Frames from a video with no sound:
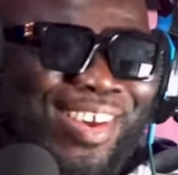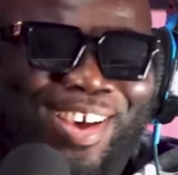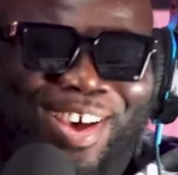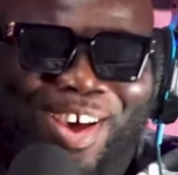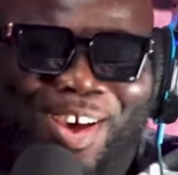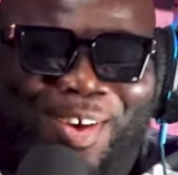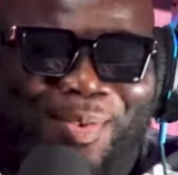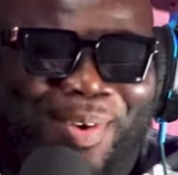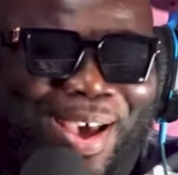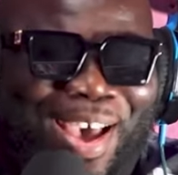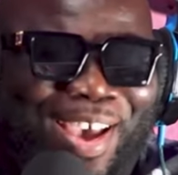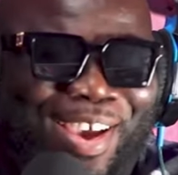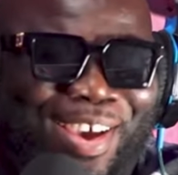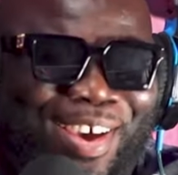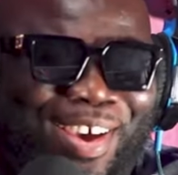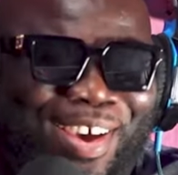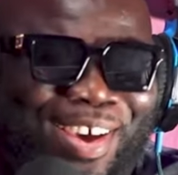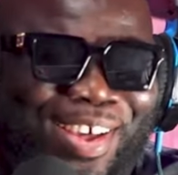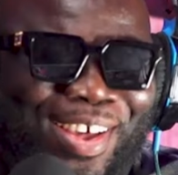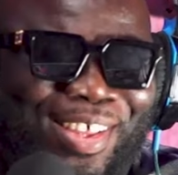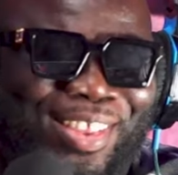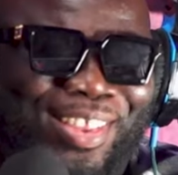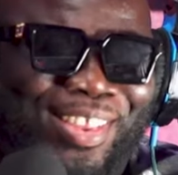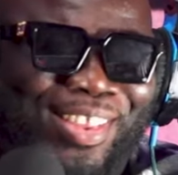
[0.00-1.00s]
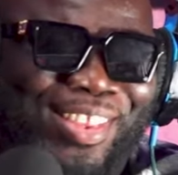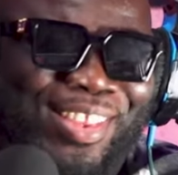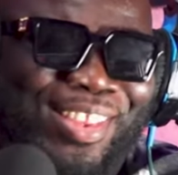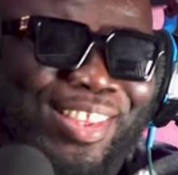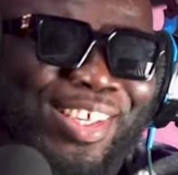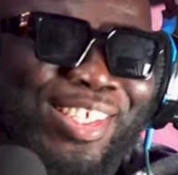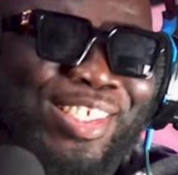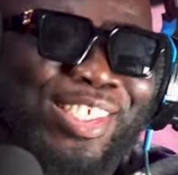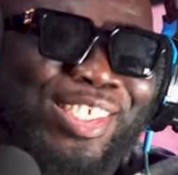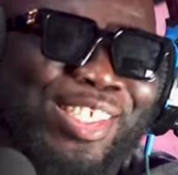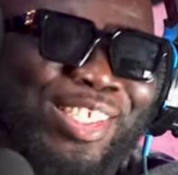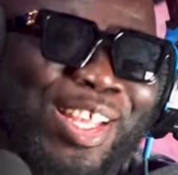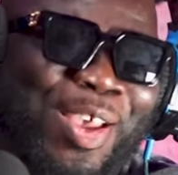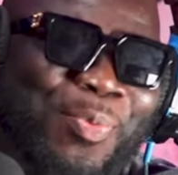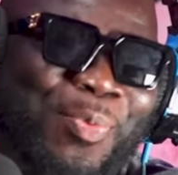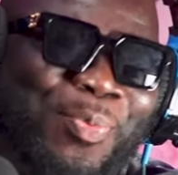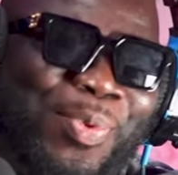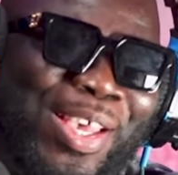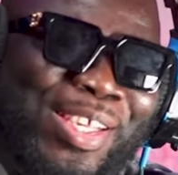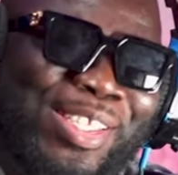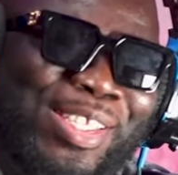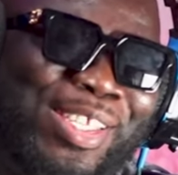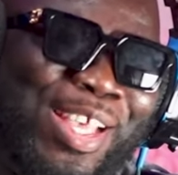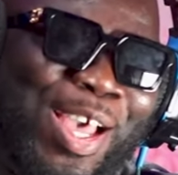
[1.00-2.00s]
Oh my God, this is the
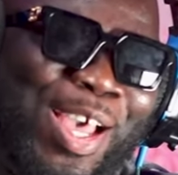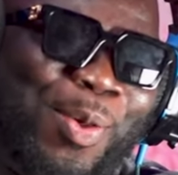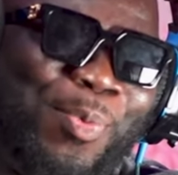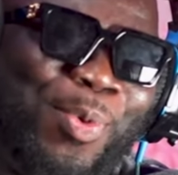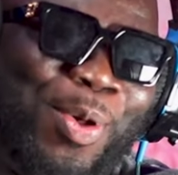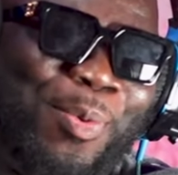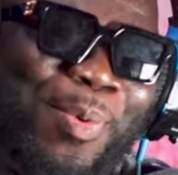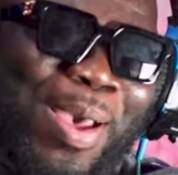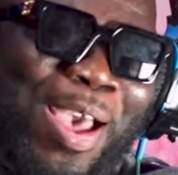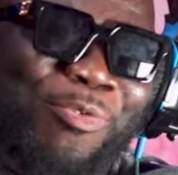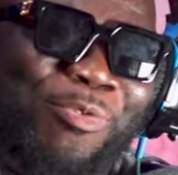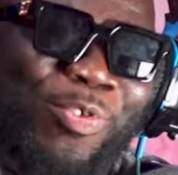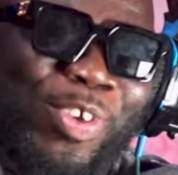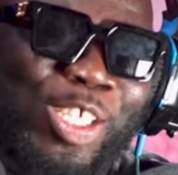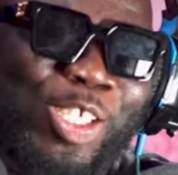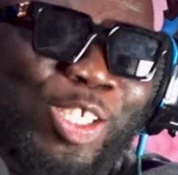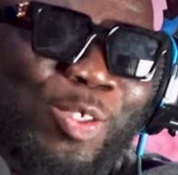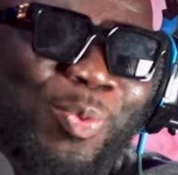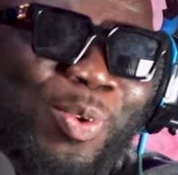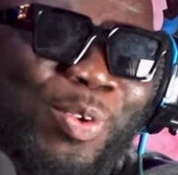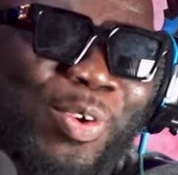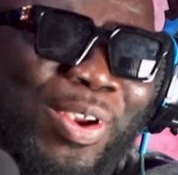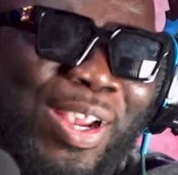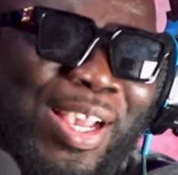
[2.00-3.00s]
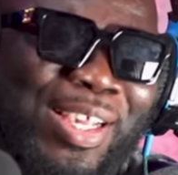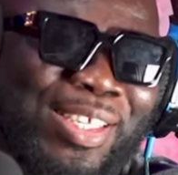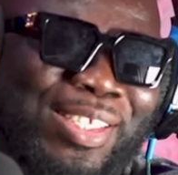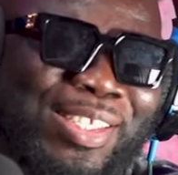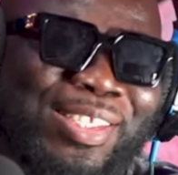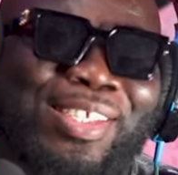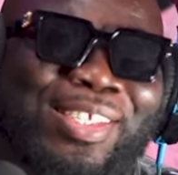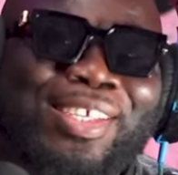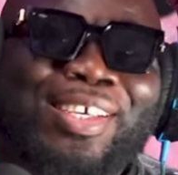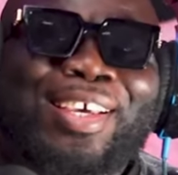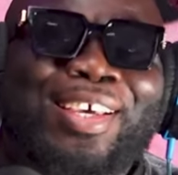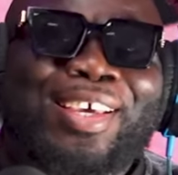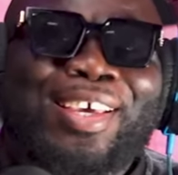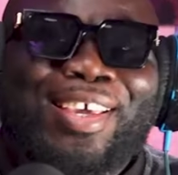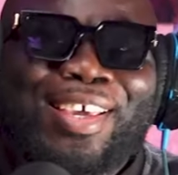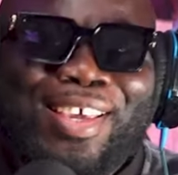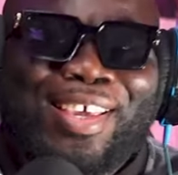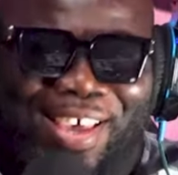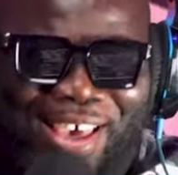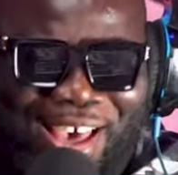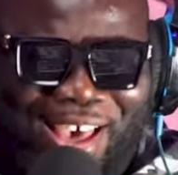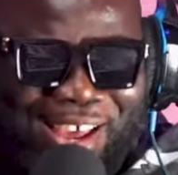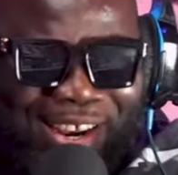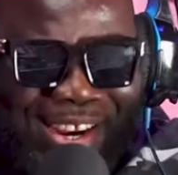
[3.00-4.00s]
best album I've experienced
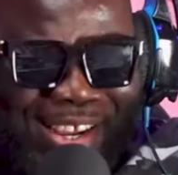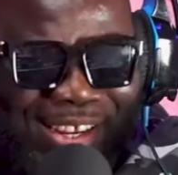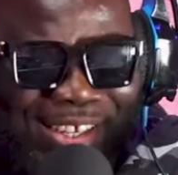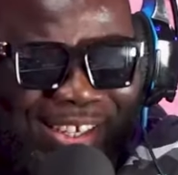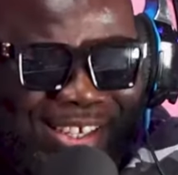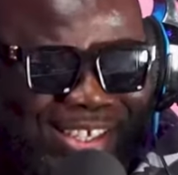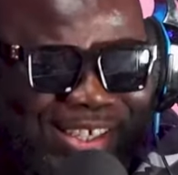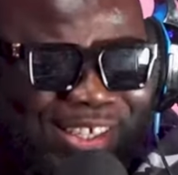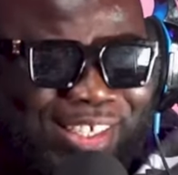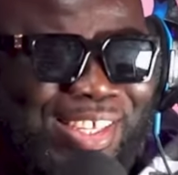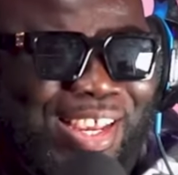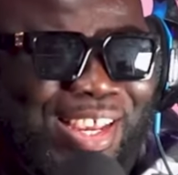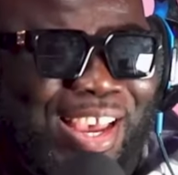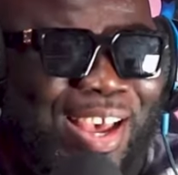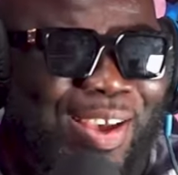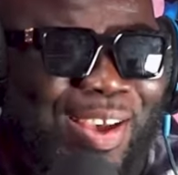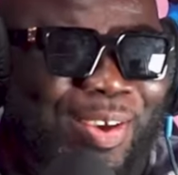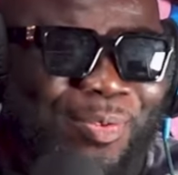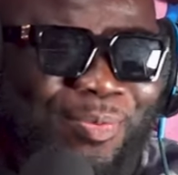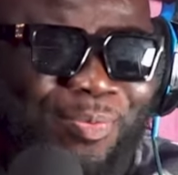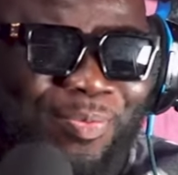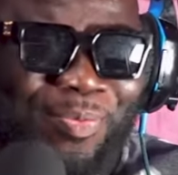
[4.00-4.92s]
in Ghana this year,